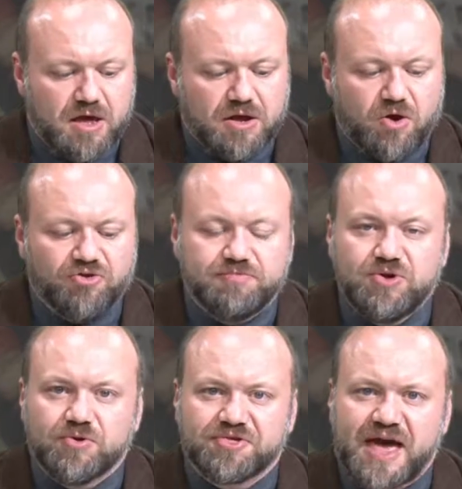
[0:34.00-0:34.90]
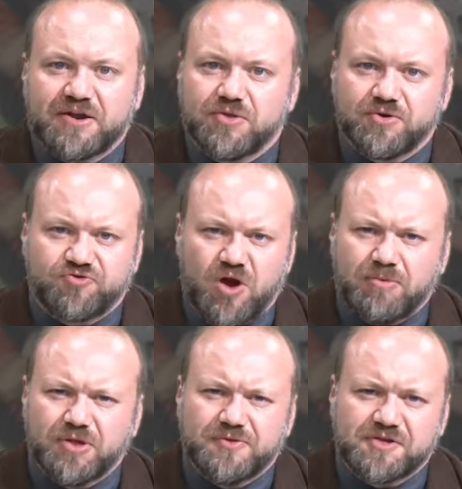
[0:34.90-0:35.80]
Golden Mules had a little
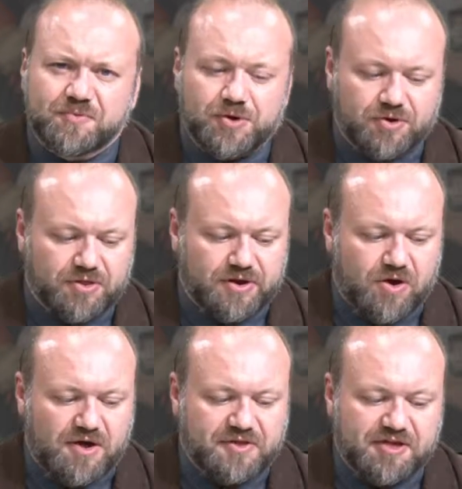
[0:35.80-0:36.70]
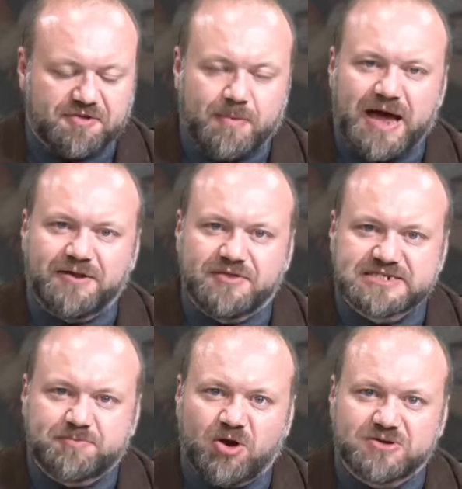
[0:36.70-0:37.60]
trouble in this one early on. They spotted
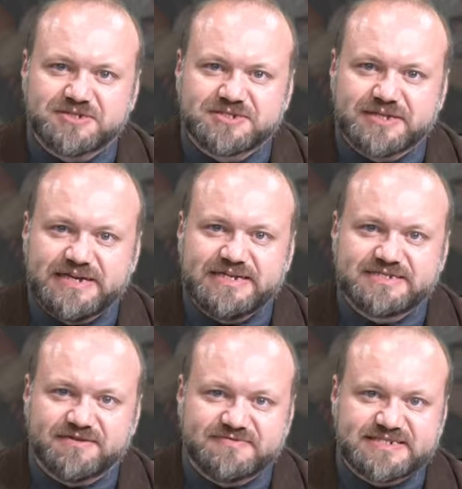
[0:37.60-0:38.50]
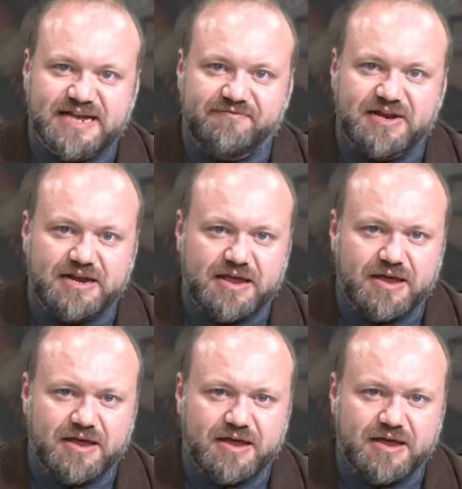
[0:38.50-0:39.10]
the Spartans' leads of 7-0